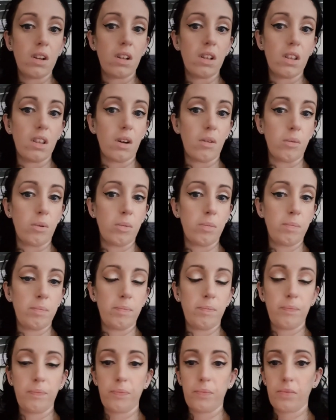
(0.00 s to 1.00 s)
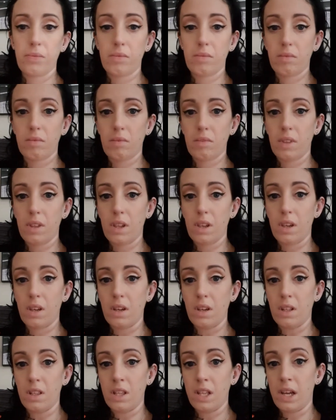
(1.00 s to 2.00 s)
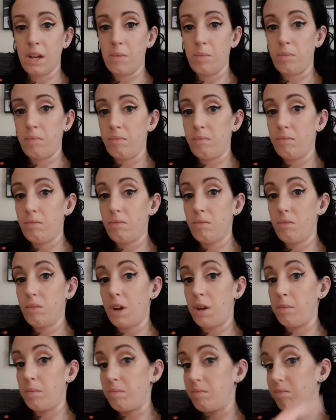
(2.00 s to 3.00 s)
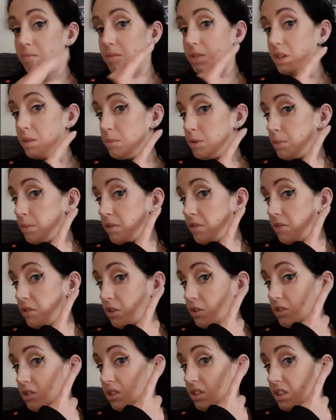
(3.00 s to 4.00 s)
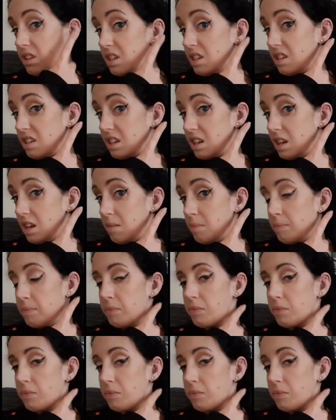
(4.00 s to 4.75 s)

that one. And then I seem to move on to this year.